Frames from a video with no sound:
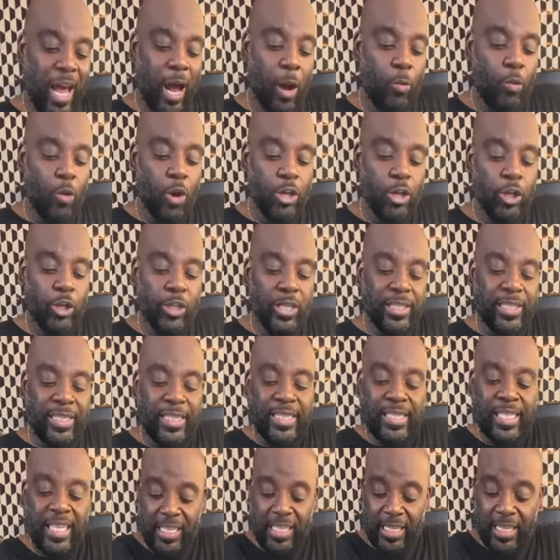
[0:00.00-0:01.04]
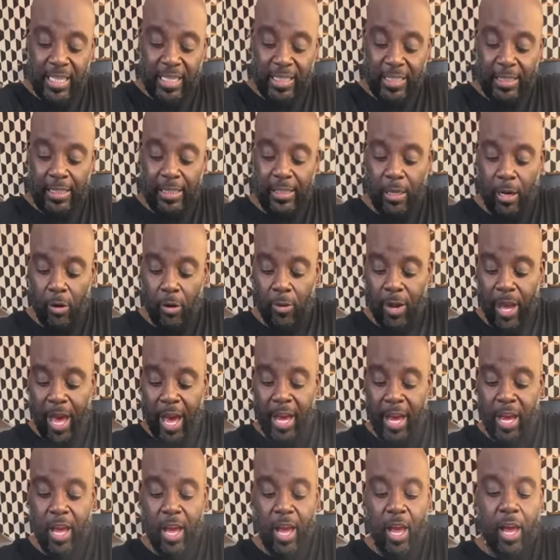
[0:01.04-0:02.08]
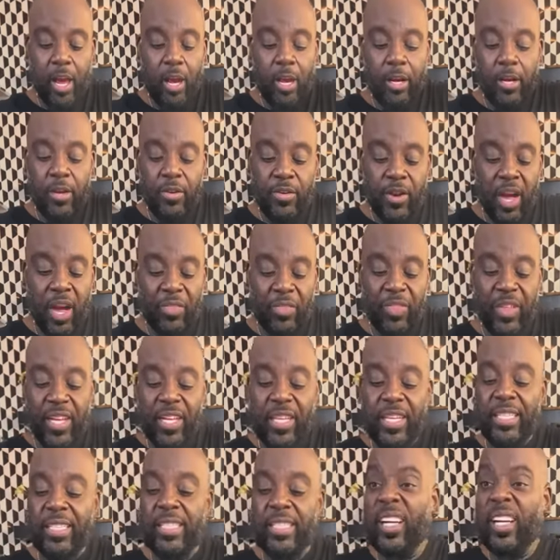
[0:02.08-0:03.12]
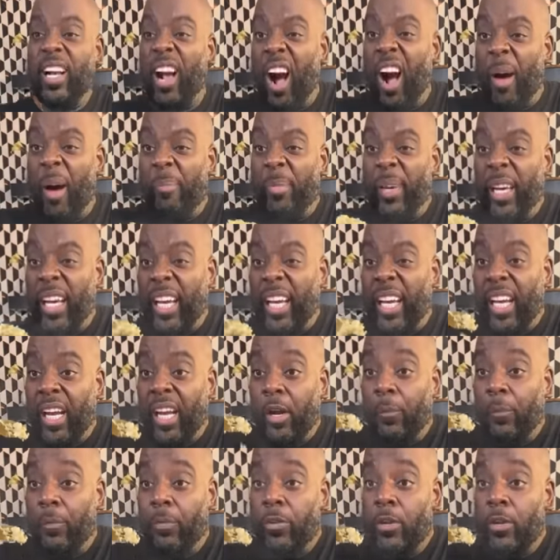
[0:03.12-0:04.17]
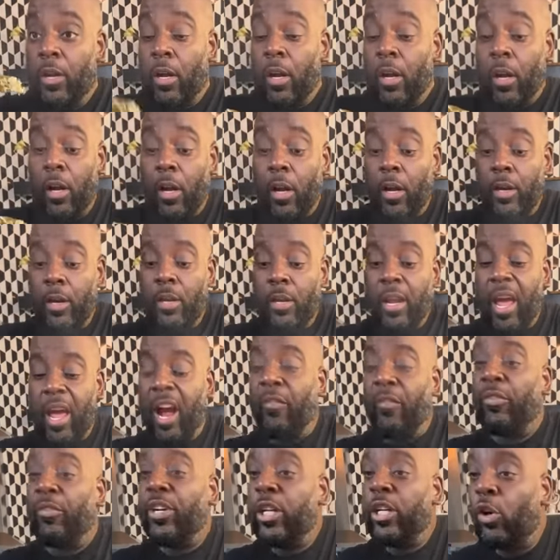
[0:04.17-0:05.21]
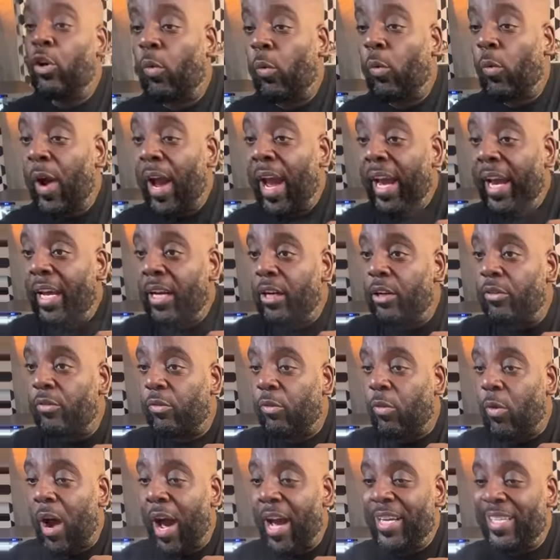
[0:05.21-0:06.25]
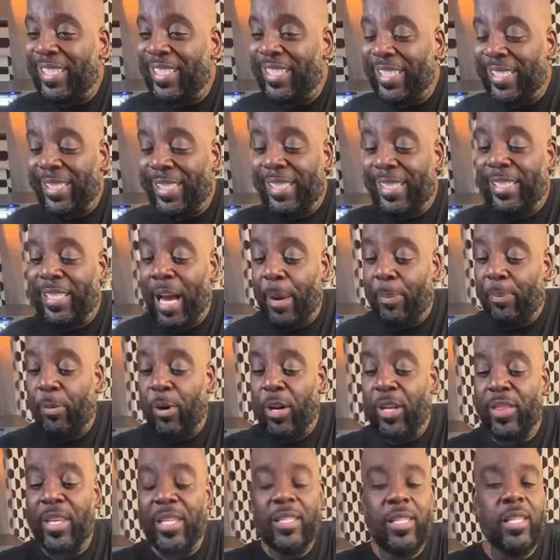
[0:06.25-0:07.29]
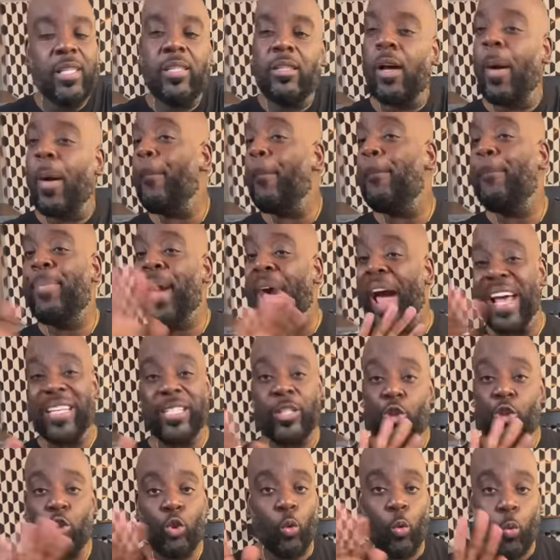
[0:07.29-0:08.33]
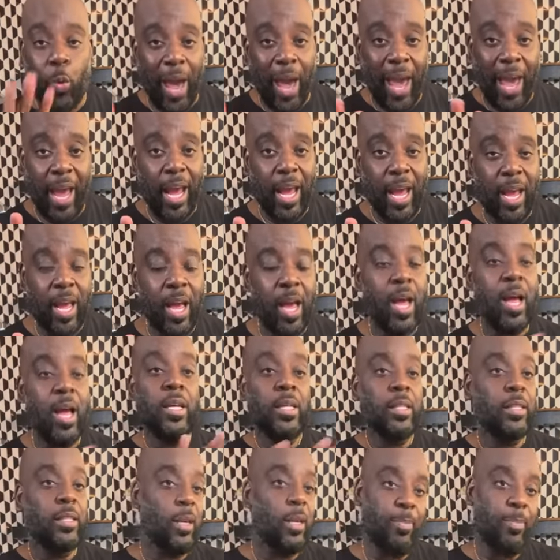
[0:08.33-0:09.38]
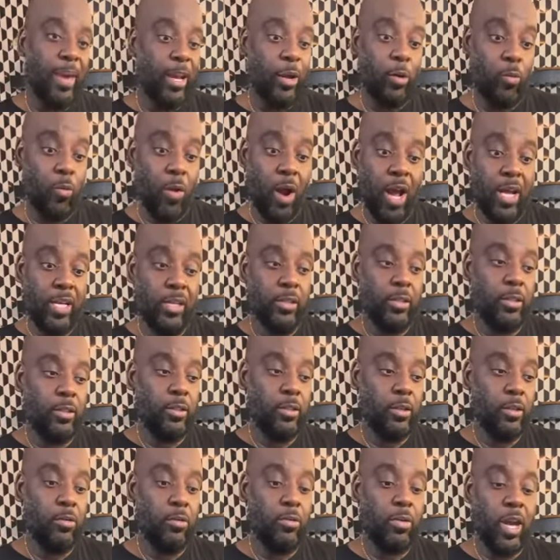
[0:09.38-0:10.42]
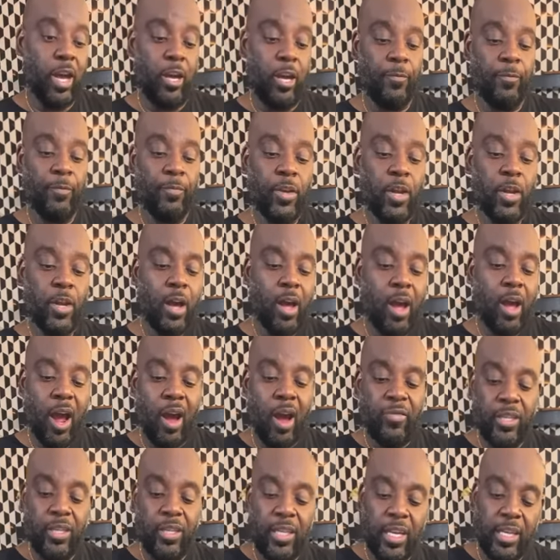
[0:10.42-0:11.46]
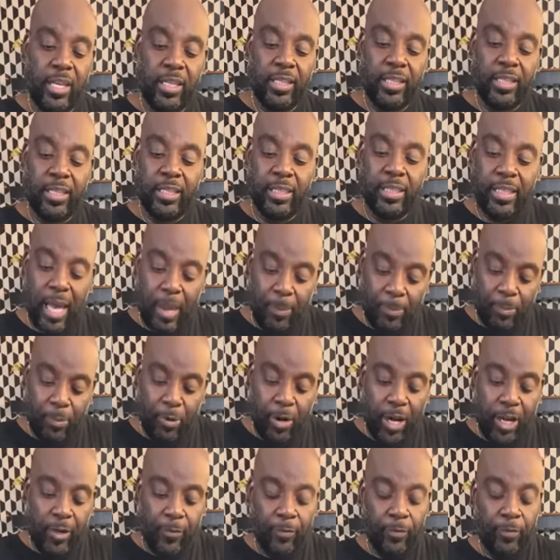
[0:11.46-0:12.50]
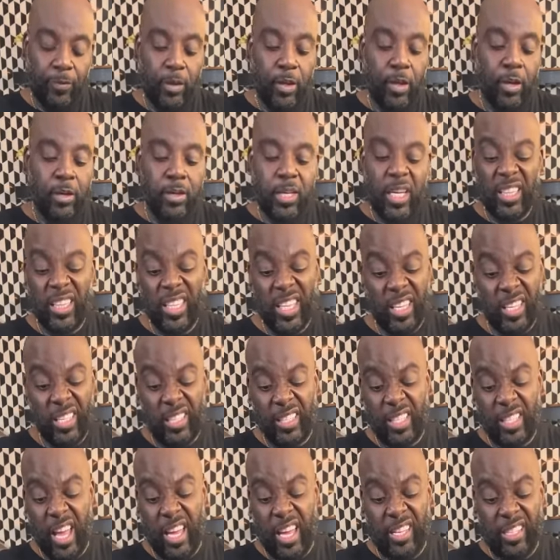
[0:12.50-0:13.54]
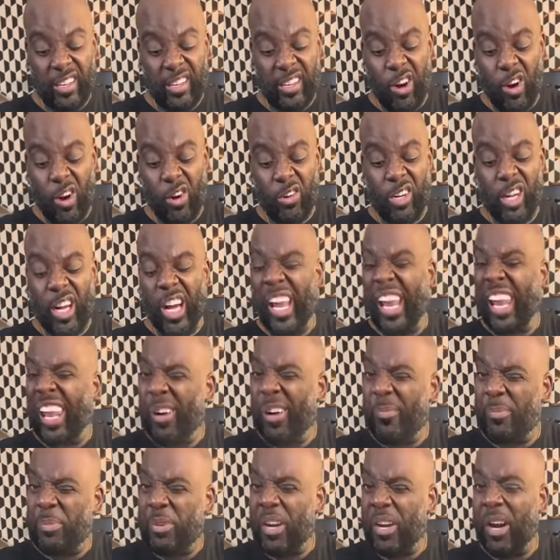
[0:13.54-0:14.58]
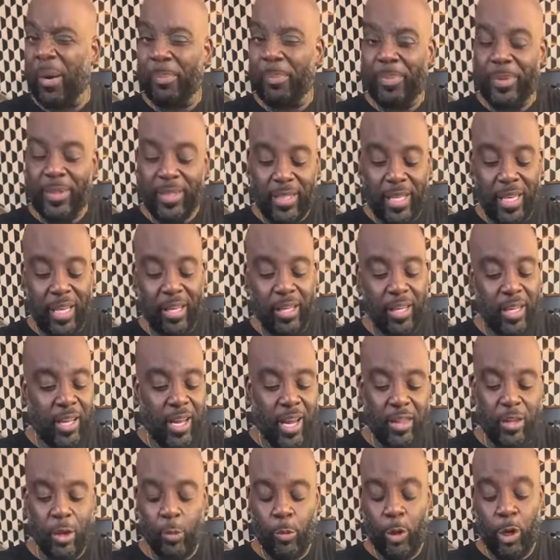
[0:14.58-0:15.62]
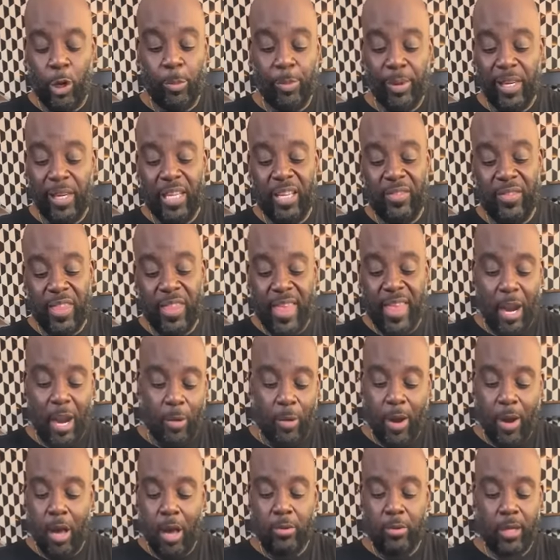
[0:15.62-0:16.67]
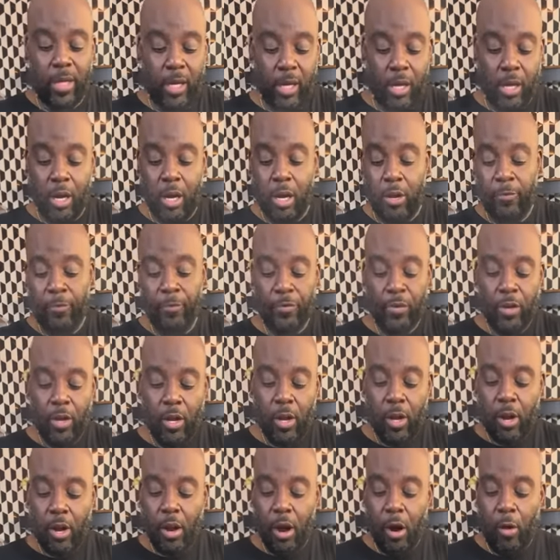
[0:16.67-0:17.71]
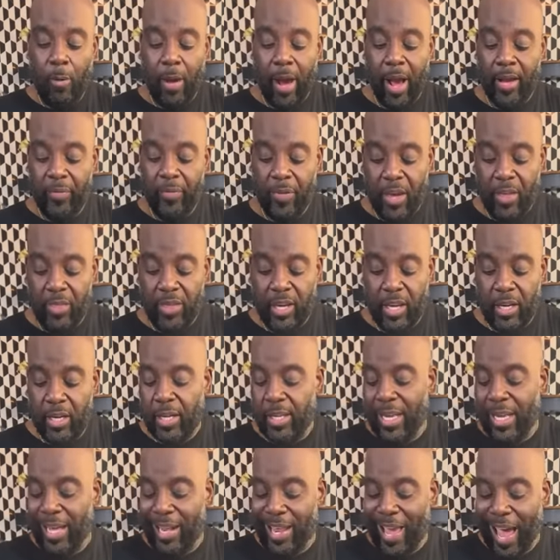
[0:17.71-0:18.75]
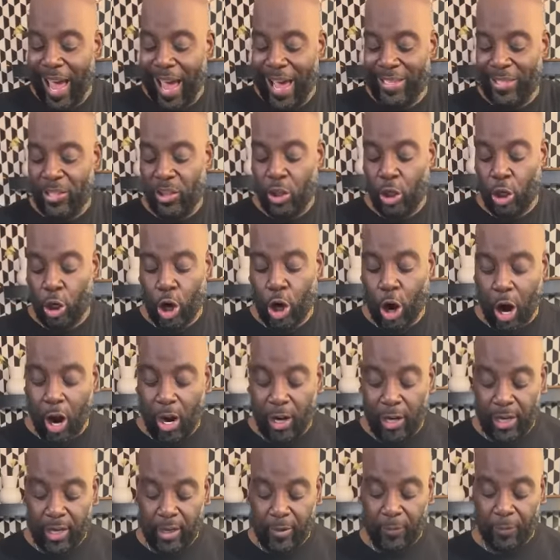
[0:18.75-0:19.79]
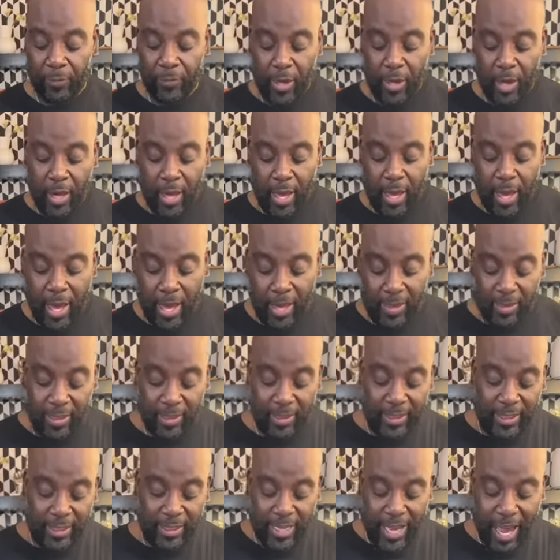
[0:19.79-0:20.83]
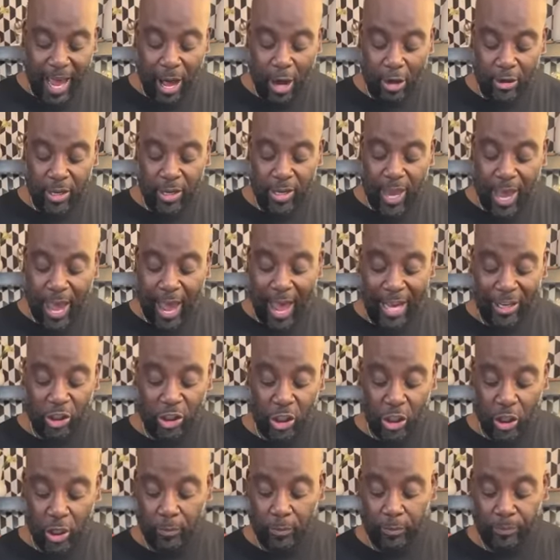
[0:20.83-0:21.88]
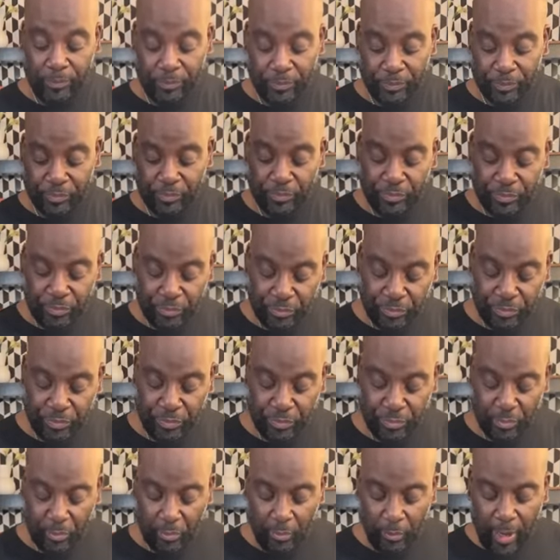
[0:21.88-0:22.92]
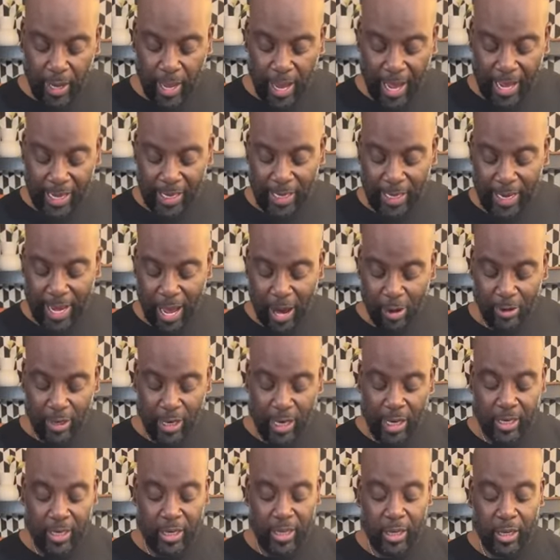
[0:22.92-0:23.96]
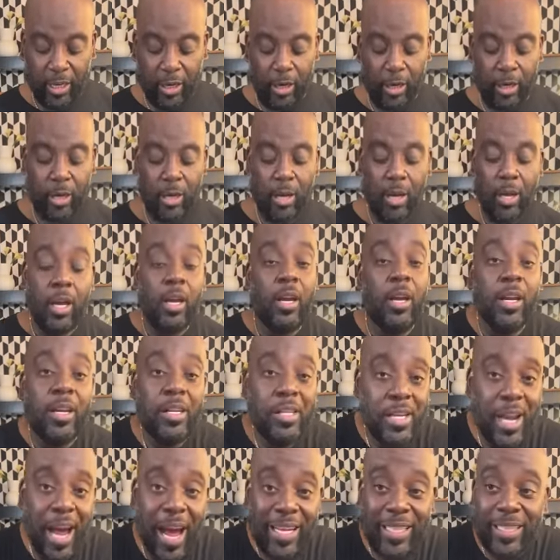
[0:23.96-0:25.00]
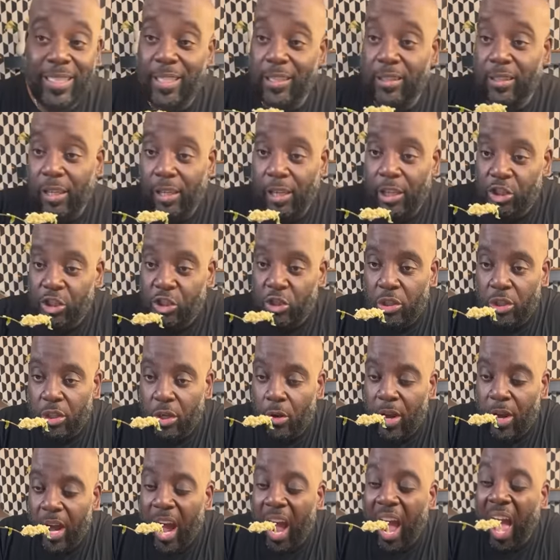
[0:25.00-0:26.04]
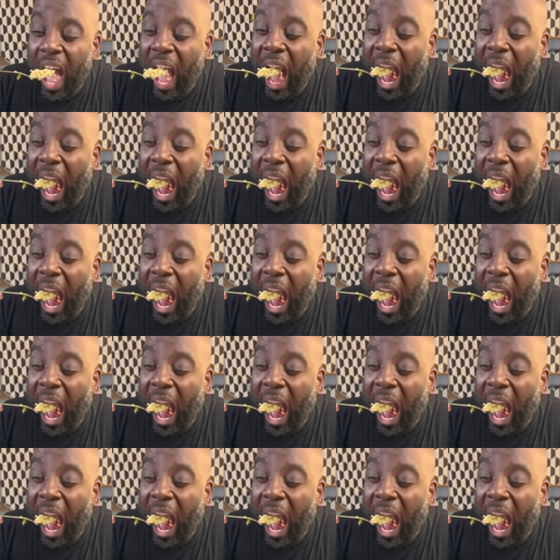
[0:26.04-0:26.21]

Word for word: I want you to see this, okay? Nothing is gummy. Every grain of rice is separate. This is the best way to make rice, okay? Everything is separate. Nothing is like all clumped up, sticking together. We don't believe in that around here. All right. And then it has the garlic and the scallion action hanging out in here, nice and delicious. Okay.